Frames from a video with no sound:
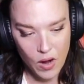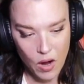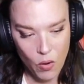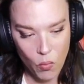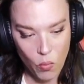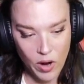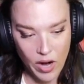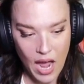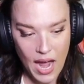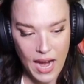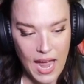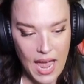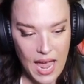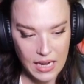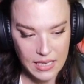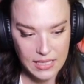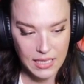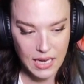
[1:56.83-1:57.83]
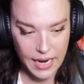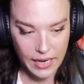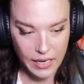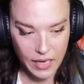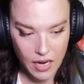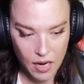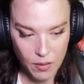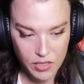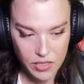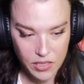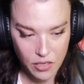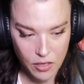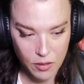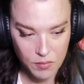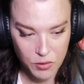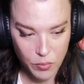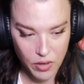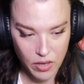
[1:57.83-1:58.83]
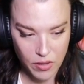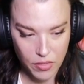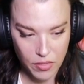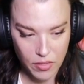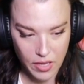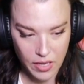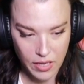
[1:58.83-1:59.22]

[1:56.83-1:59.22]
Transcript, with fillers: what I had to kind of come to terms with